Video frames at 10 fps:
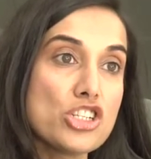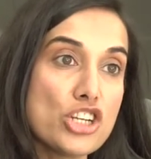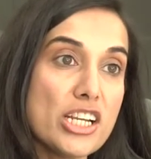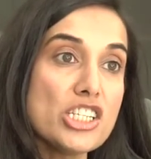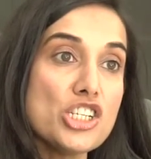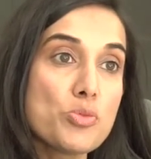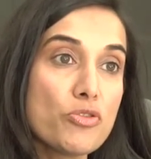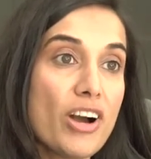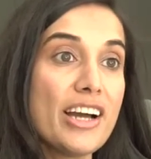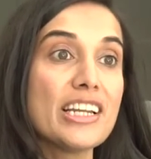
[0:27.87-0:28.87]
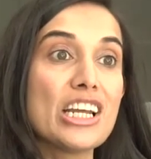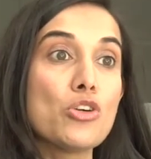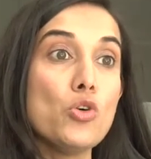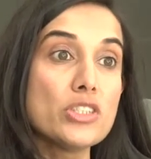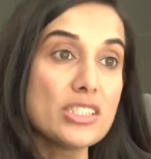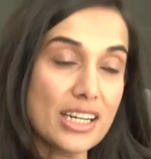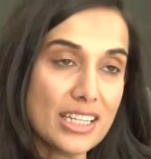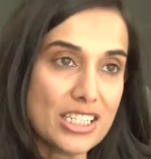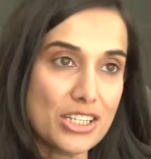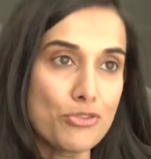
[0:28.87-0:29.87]
the JSE is providing an
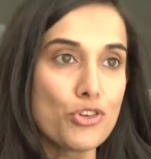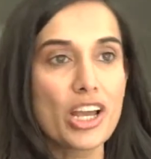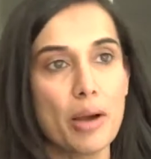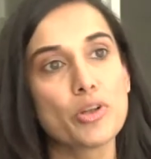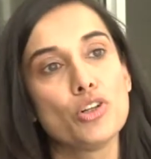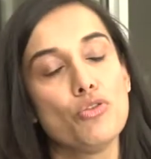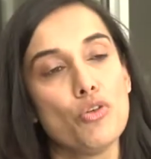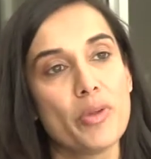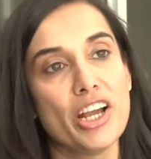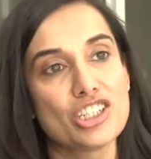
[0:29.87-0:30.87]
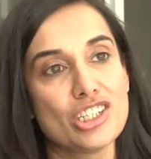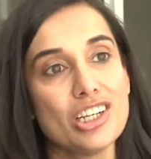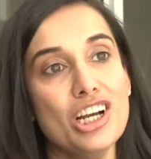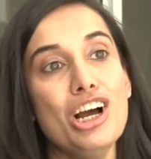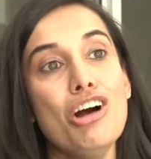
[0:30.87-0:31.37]
alternative for capital formation